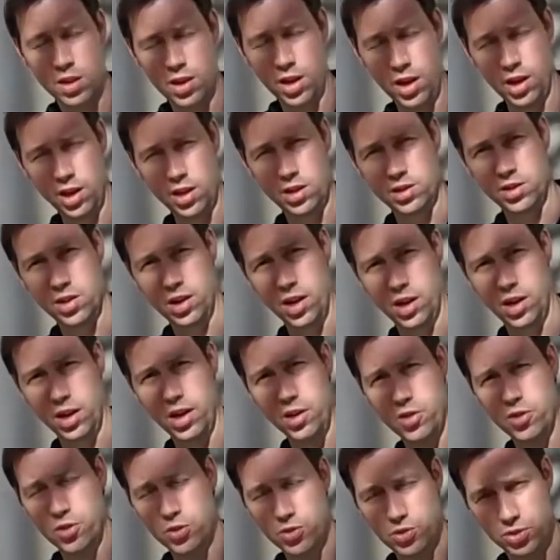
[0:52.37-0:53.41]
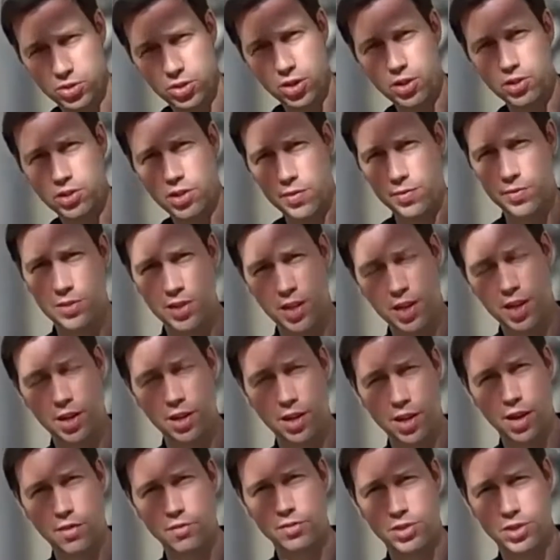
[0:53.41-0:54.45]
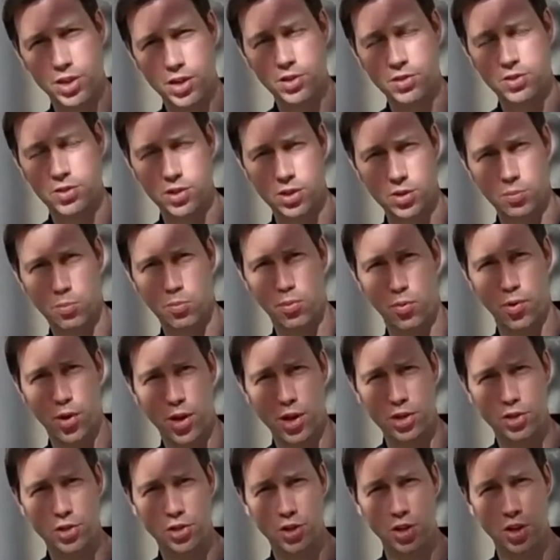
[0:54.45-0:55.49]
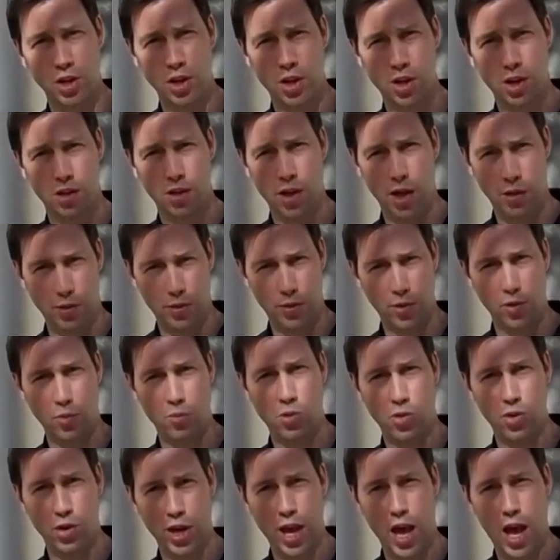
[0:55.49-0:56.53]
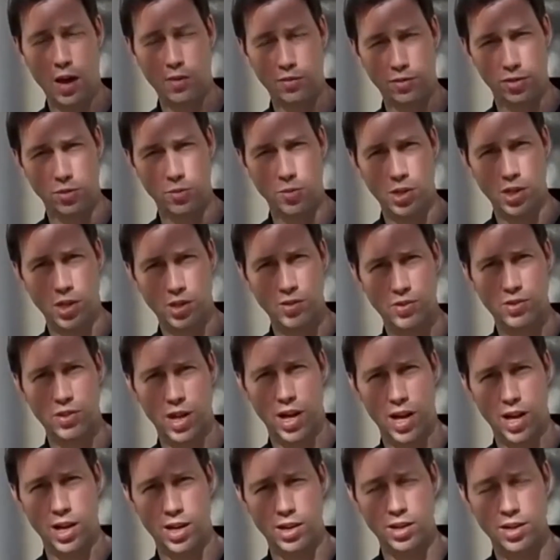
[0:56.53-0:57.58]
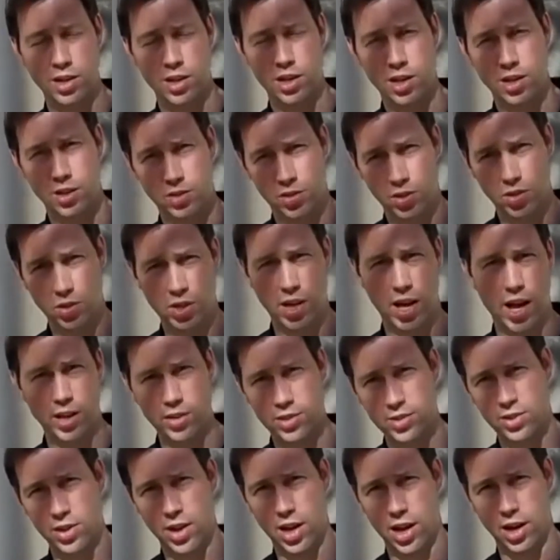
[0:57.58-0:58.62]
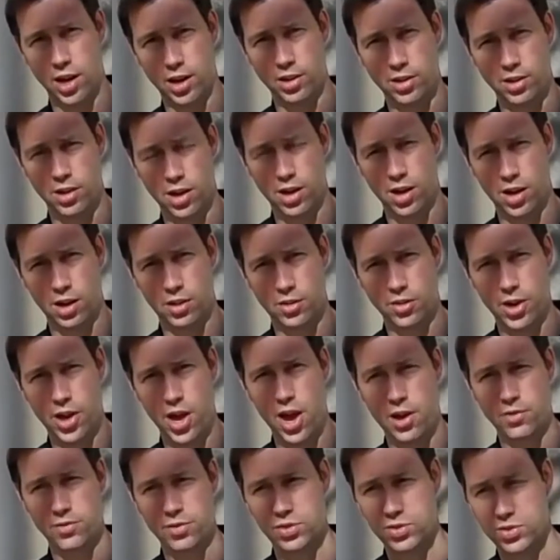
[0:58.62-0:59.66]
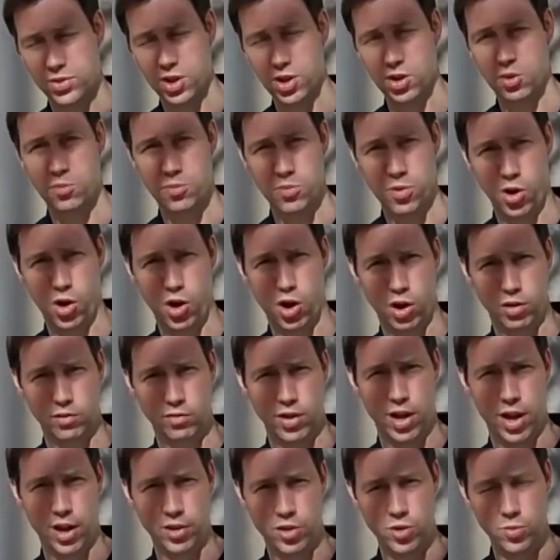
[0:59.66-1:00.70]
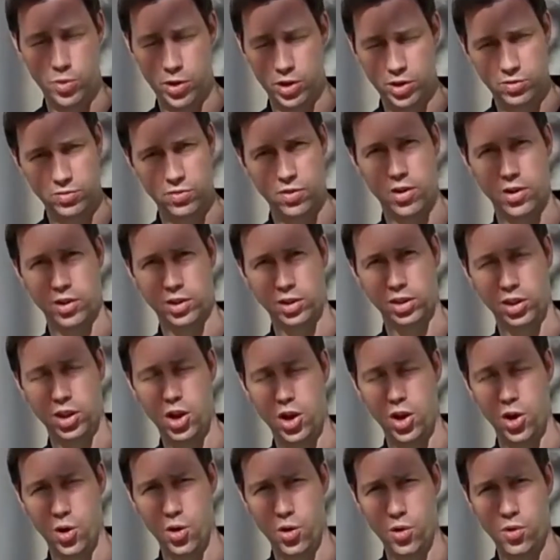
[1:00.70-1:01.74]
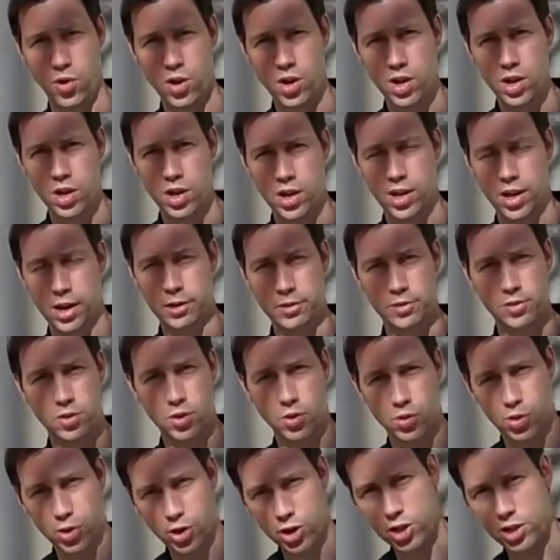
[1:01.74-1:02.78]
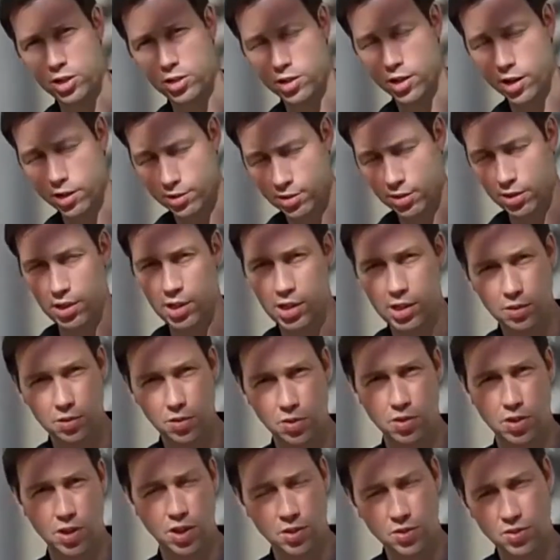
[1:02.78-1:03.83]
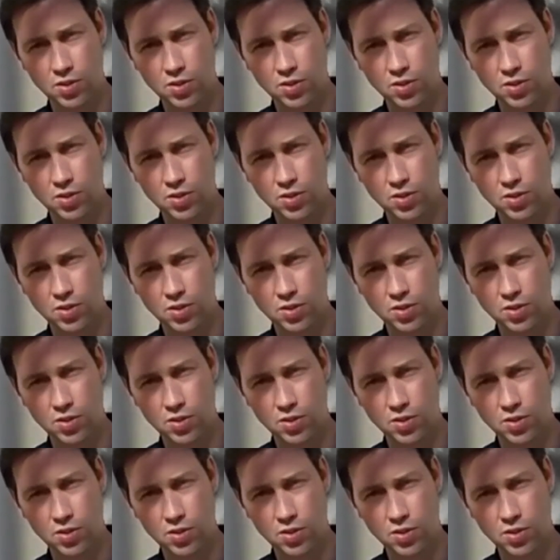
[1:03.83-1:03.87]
and those studs have a tendency to bridge that thermal gap from the inside to the outside. They have some R value, but it's very low, and so they're conducting heat to the